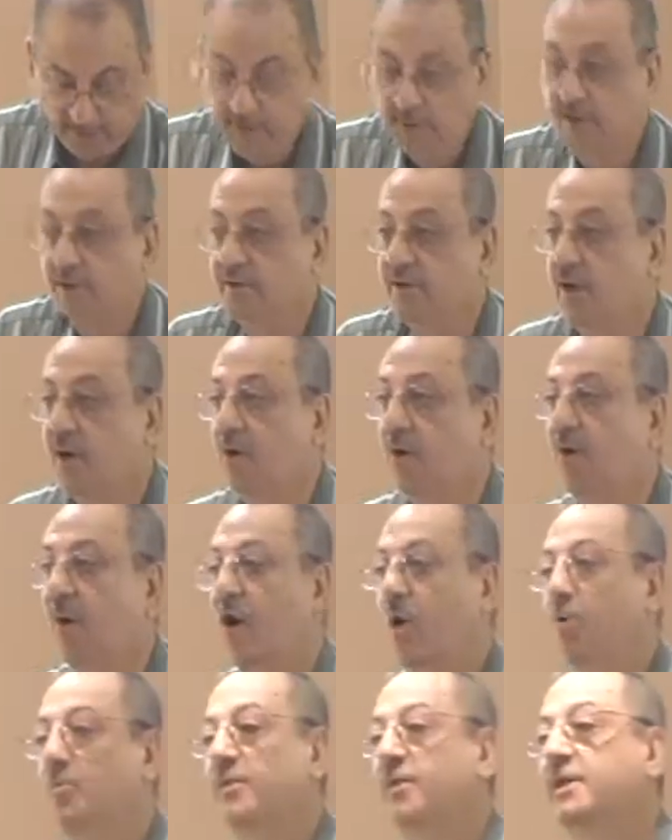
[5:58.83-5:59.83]
Now,
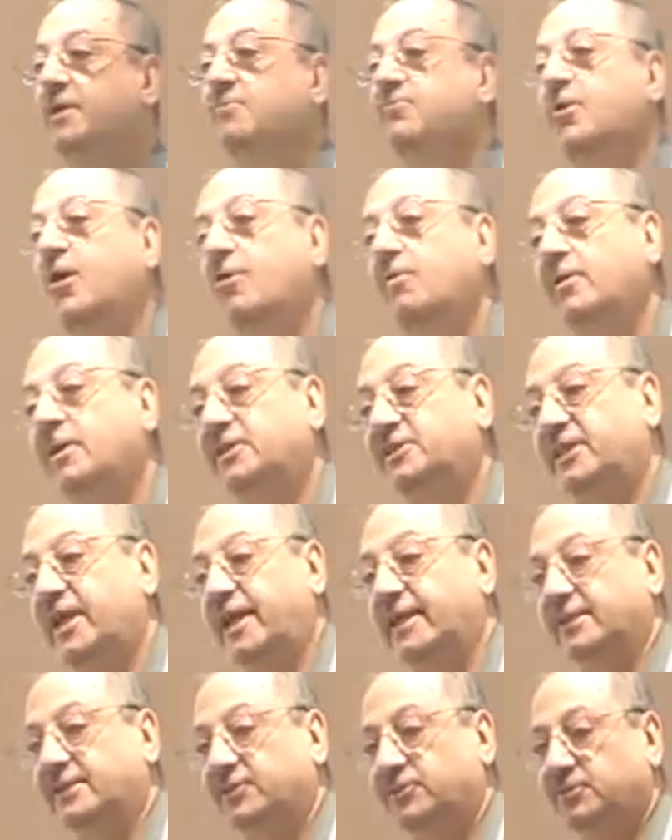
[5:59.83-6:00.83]
how many vowel
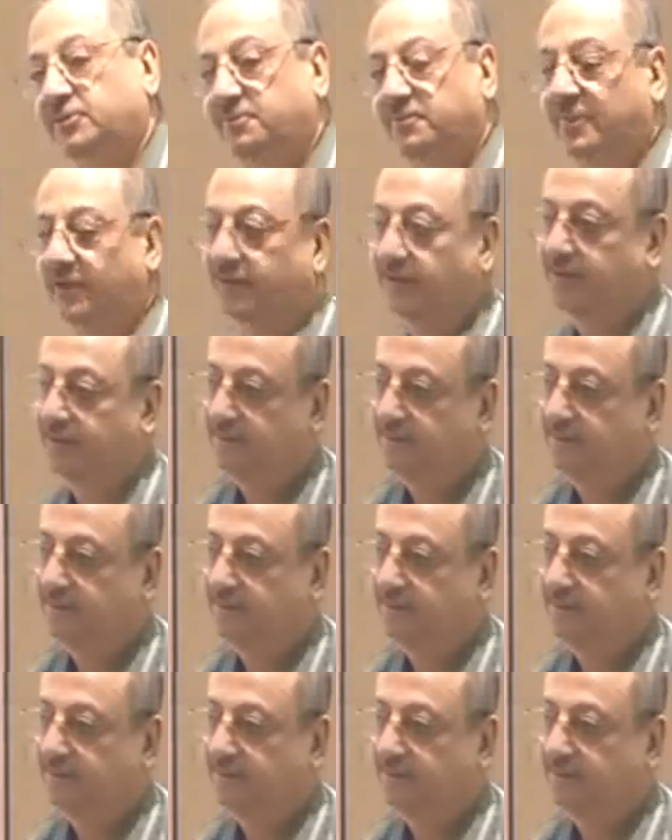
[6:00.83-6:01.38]
signs, brother,